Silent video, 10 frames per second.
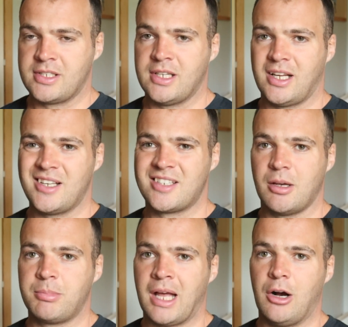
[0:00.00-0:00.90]
Like I said, I
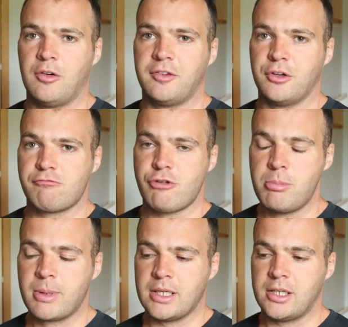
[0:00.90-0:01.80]
subbed that out for a
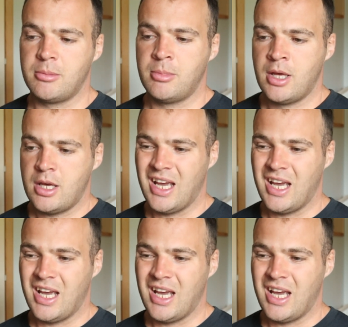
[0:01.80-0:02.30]
rope climb.